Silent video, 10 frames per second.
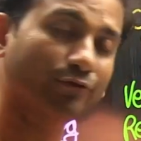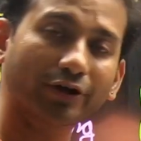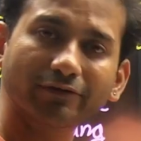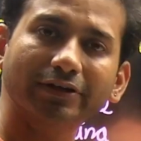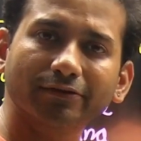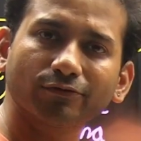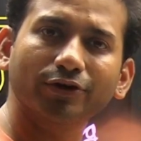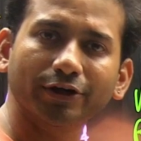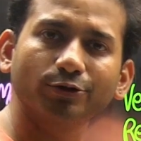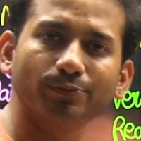whatever it
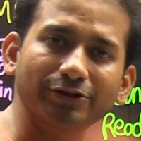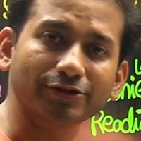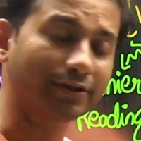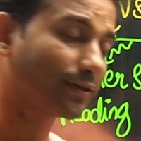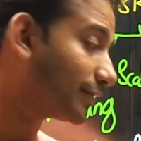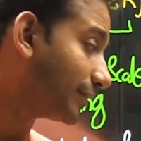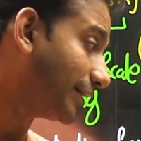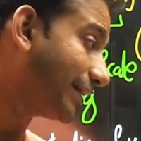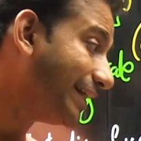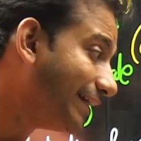wanted to measure,
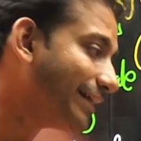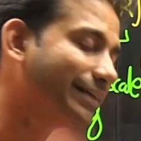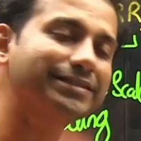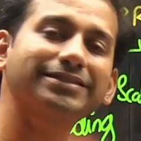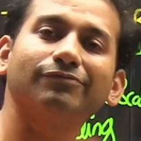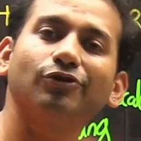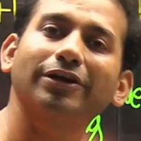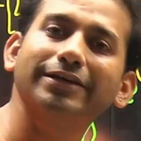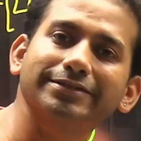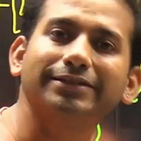the reading is somewhat
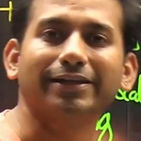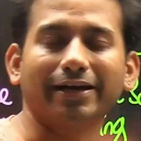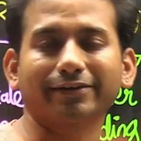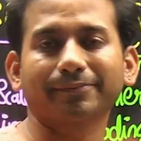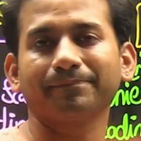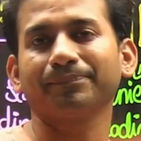less than that.